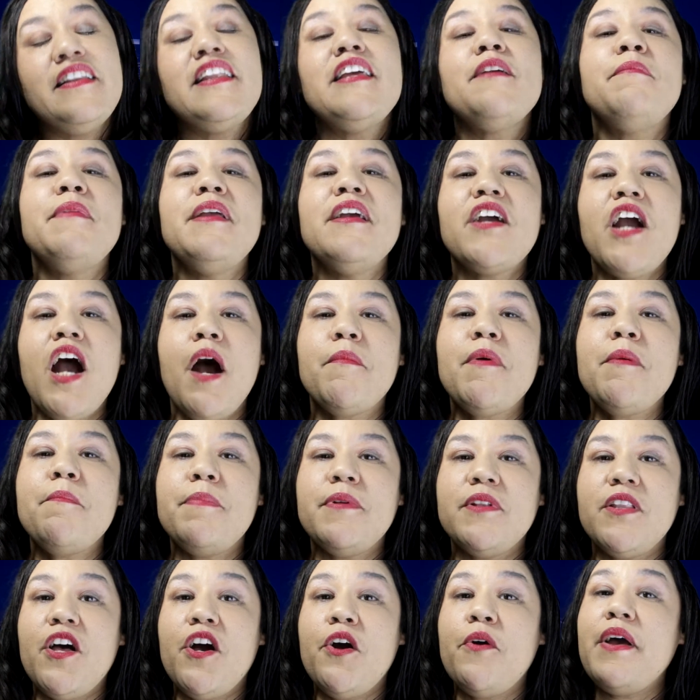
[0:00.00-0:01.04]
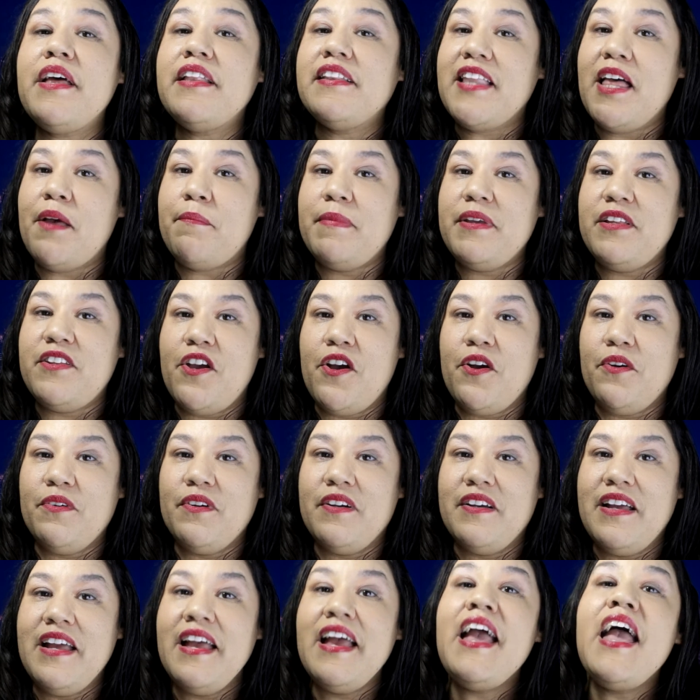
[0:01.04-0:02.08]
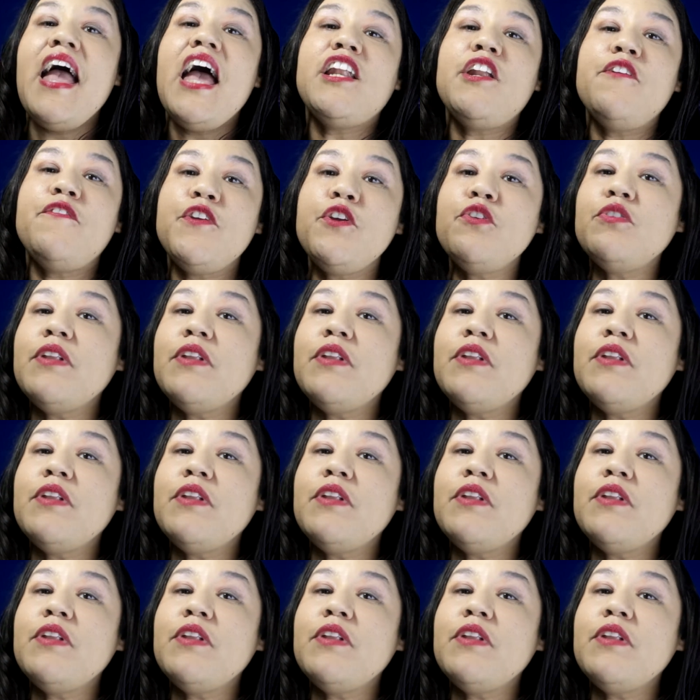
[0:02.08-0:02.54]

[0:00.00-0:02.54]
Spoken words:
Leave me a comment below and let me know. And